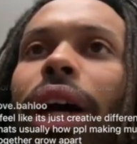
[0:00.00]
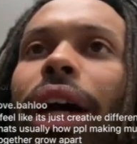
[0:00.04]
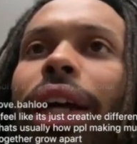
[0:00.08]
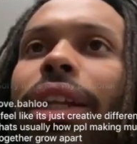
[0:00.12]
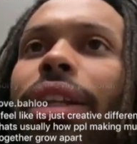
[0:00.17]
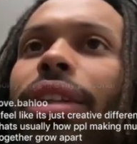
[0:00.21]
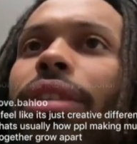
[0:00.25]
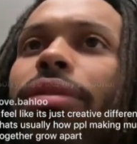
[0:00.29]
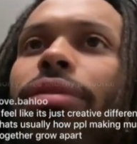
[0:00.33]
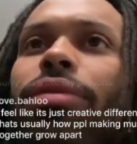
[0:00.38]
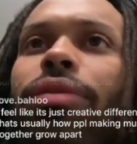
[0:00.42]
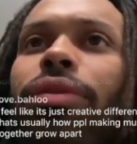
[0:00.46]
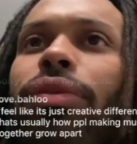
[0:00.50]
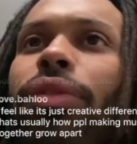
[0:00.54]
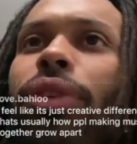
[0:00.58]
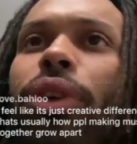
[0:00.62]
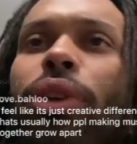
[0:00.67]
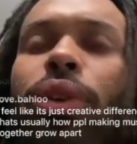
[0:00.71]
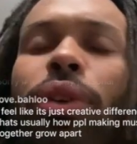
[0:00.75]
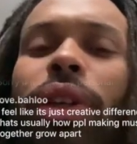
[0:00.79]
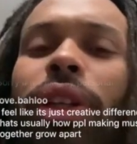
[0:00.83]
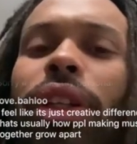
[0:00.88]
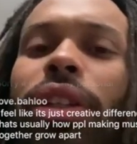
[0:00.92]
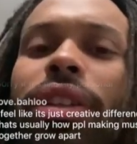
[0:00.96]
I didn't
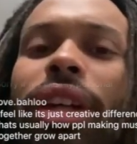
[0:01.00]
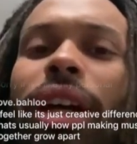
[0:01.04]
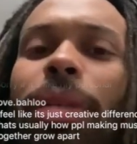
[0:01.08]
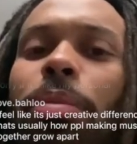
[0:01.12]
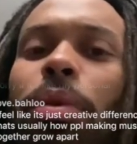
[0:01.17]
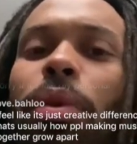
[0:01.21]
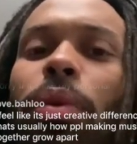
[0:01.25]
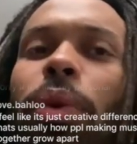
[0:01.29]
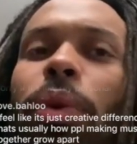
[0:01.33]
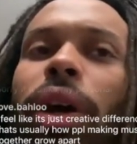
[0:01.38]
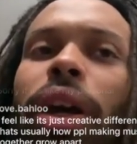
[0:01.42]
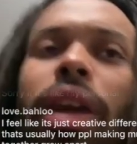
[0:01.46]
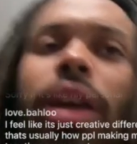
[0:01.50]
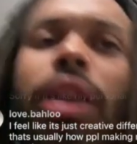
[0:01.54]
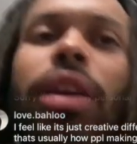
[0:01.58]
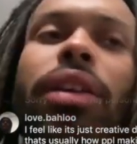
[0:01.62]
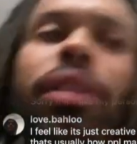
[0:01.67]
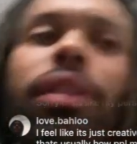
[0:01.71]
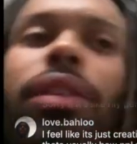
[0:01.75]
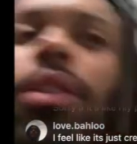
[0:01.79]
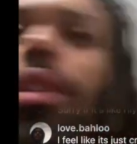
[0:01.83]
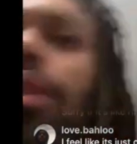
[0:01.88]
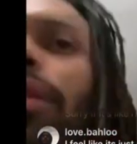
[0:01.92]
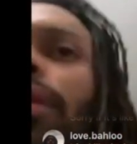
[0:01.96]
feel any type of
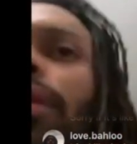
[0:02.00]
way.